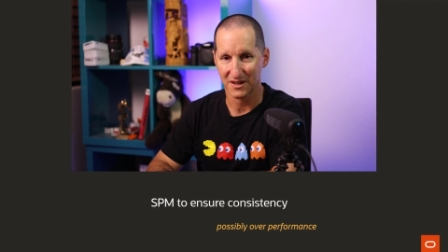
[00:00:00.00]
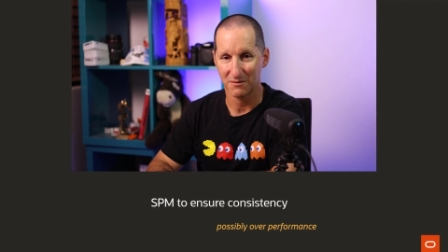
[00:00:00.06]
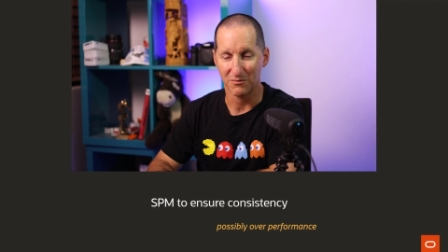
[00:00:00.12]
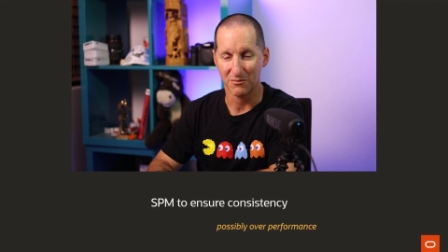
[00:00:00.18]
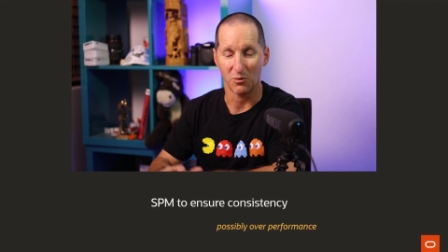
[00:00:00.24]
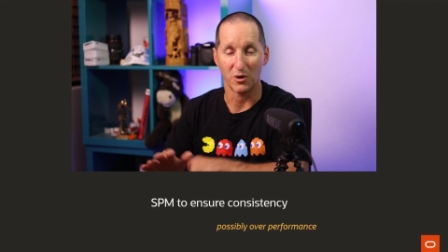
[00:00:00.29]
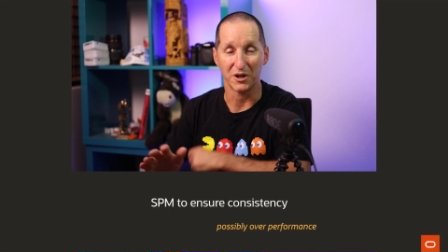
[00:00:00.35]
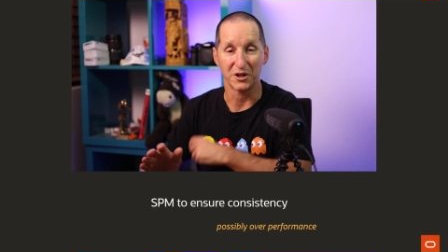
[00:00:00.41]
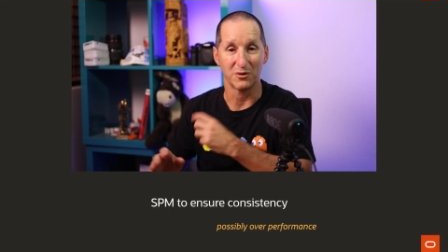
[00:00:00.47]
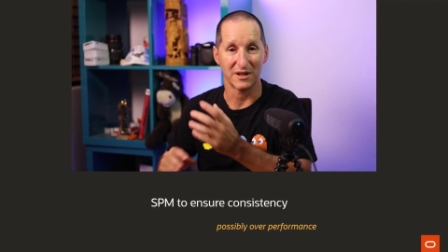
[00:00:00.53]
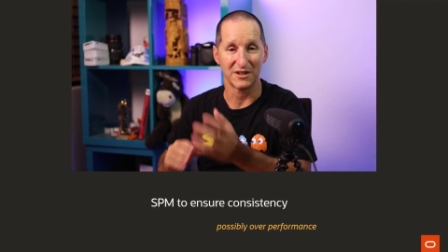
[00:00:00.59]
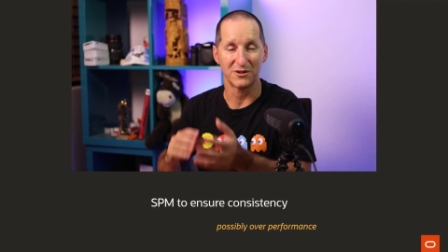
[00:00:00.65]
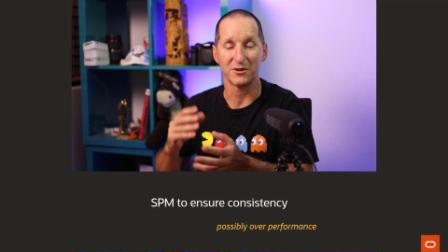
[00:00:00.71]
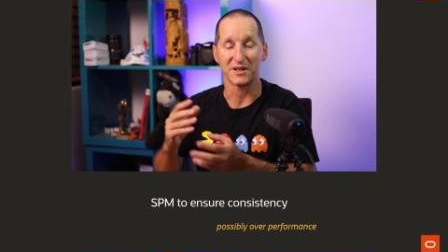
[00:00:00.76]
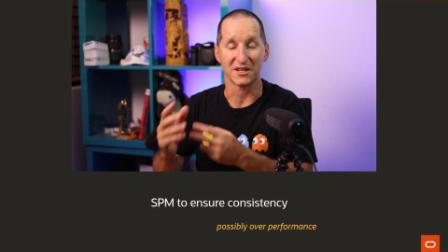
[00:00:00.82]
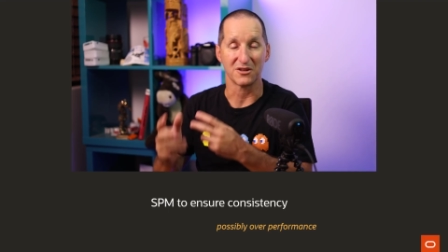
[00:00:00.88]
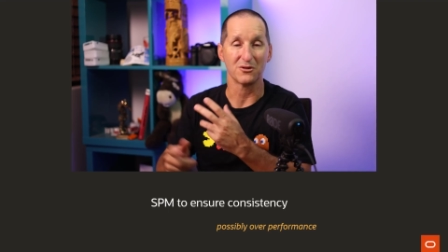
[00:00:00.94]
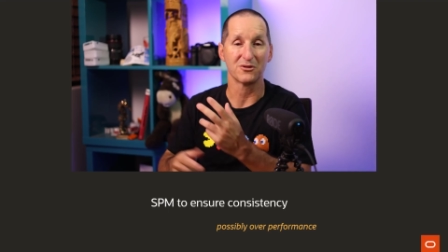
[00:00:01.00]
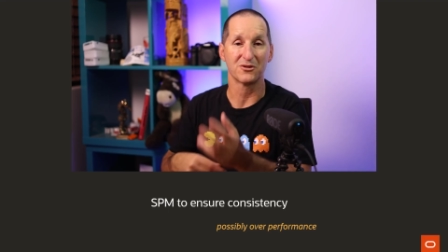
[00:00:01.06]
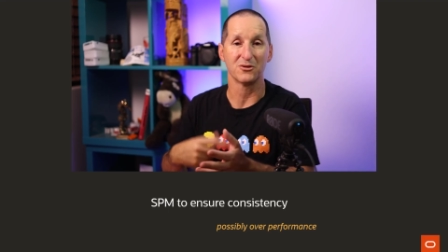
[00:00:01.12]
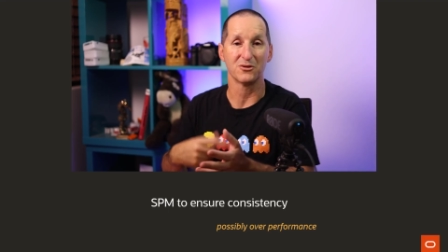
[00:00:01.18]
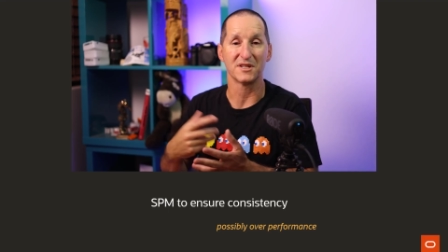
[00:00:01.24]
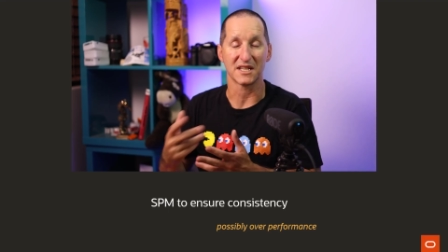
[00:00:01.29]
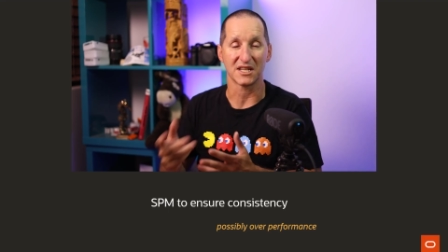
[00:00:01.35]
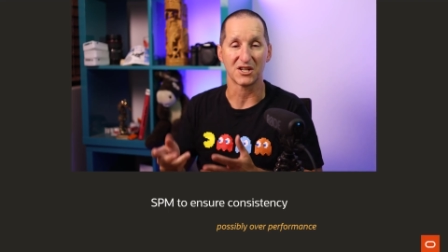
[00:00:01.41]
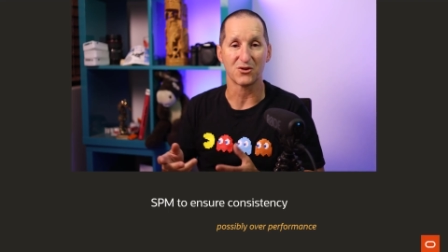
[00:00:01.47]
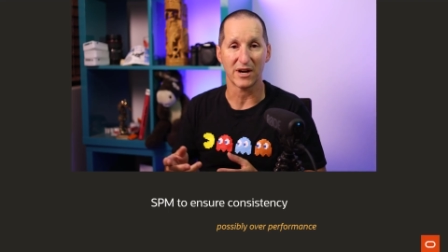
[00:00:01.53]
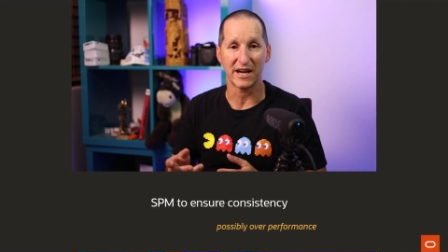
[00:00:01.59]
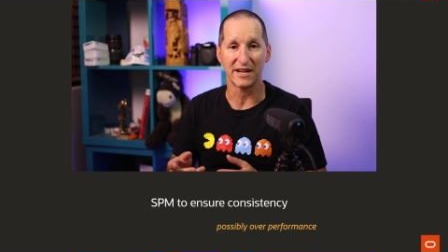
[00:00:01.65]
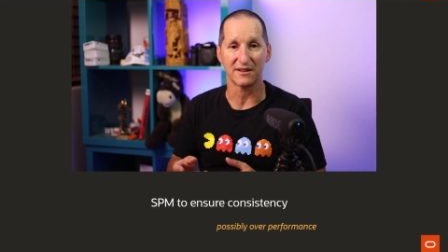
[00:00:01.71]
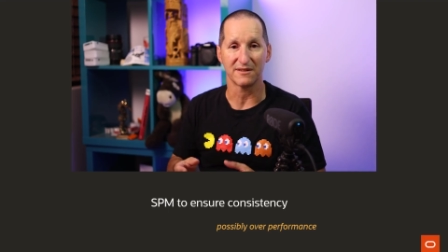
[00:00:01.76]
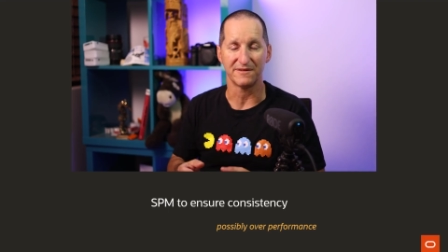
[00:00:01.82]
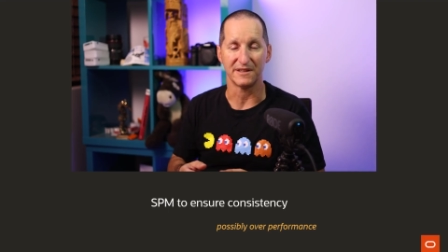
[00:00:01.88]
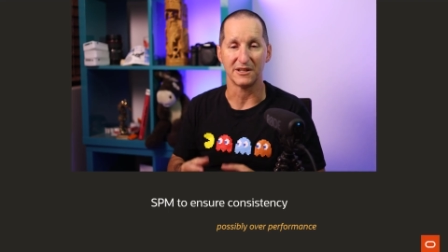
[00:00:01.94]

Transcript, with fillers: But what you are doing is you're choosing a trade off here.